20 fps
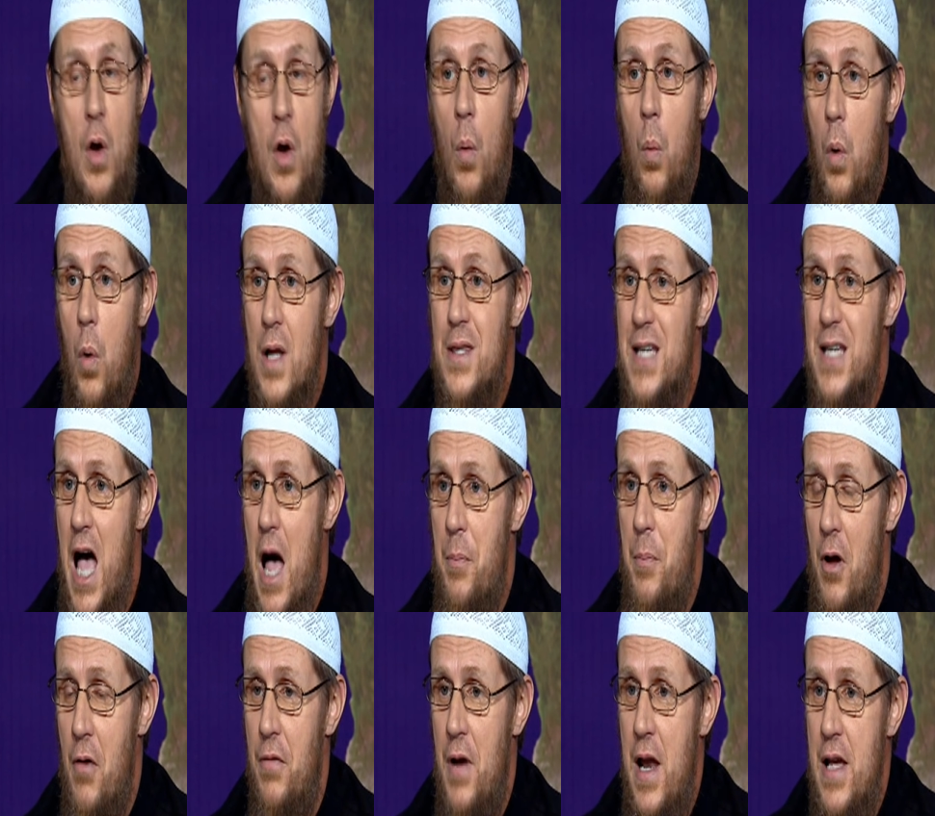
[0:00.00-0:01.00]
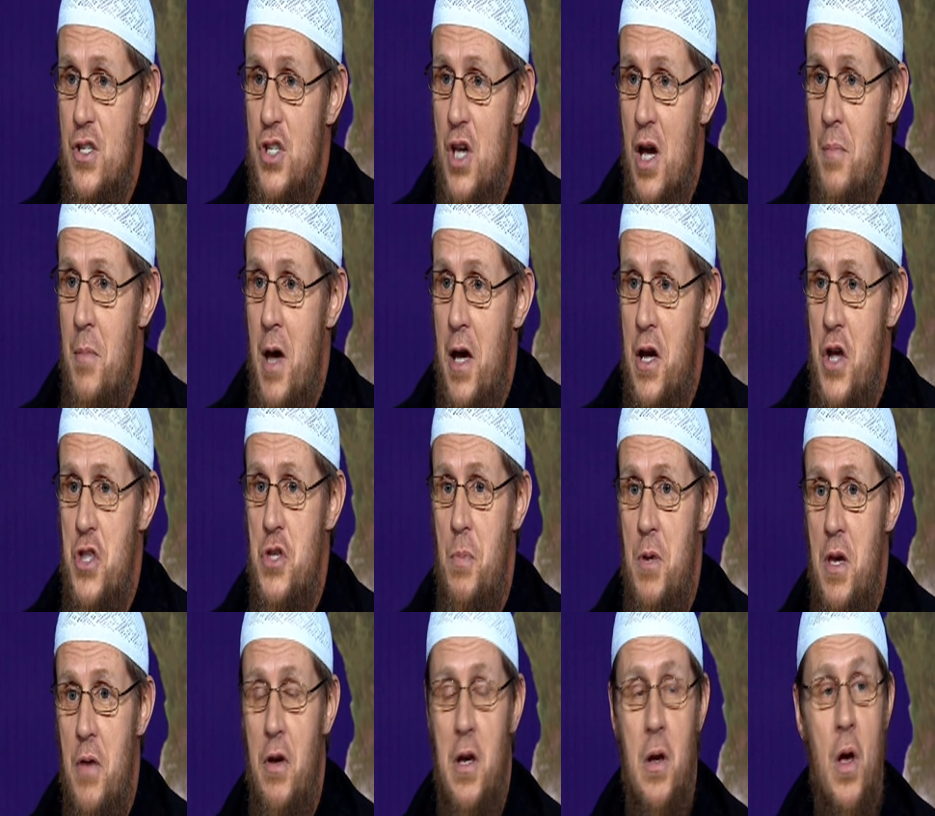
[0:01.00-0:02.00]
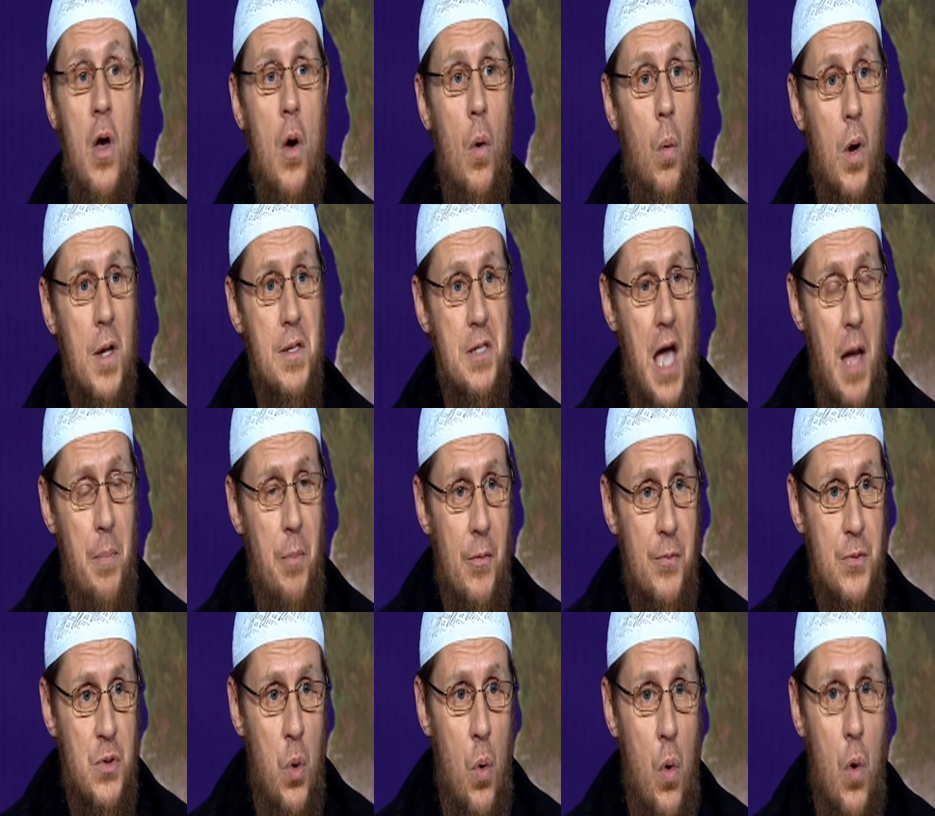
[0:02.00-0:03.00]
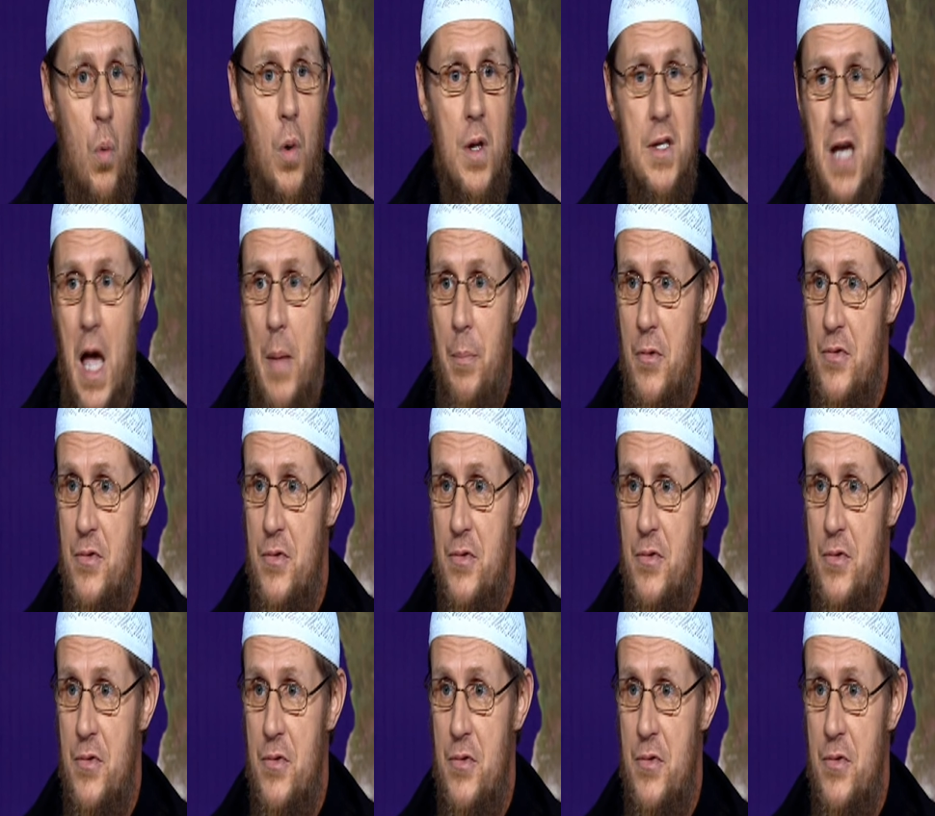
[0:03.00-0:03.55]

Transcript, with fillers: what type of lecture am I going to be giving? What type of talk? What type of